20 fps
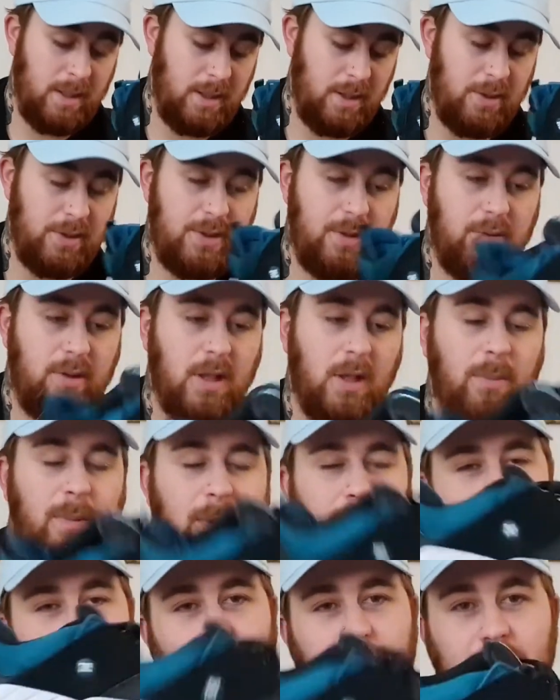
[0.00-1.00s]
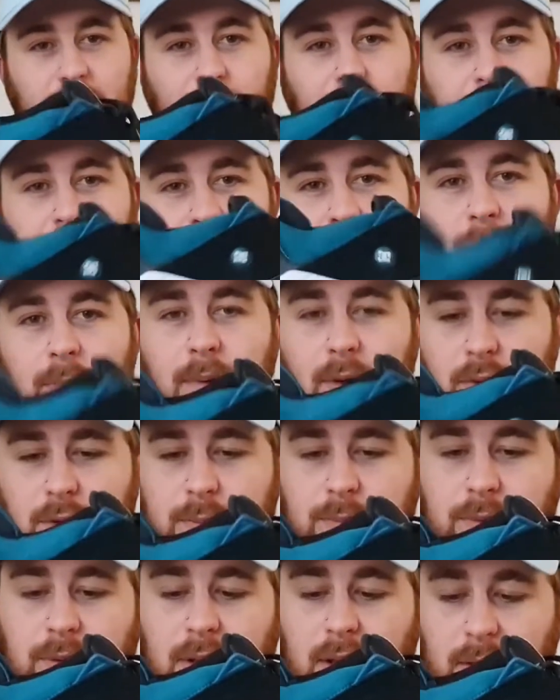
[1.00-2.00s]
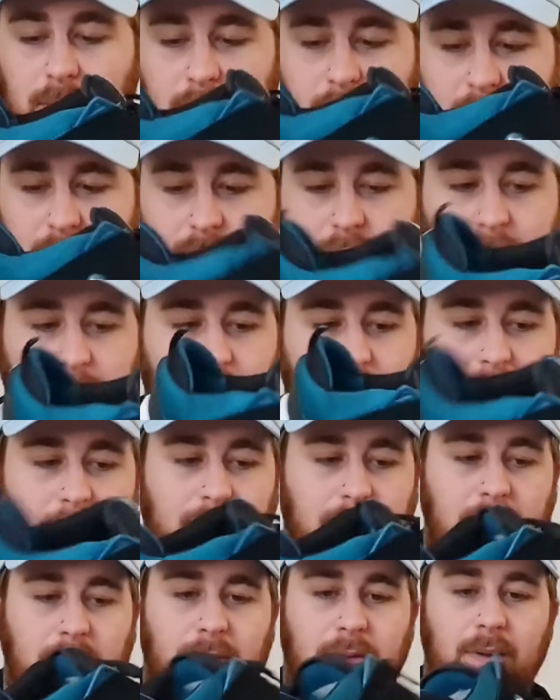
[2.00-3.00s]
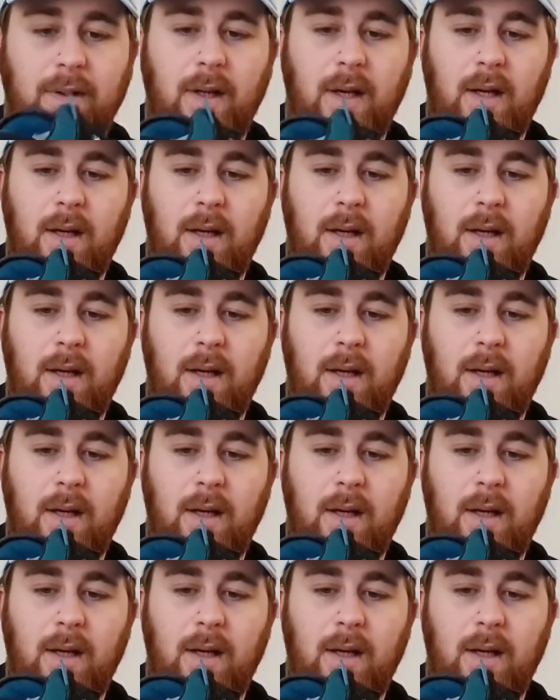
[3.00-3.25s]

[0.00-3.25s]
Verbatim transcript: there's two colorways, but this one has got multiple colorways, different, different, different.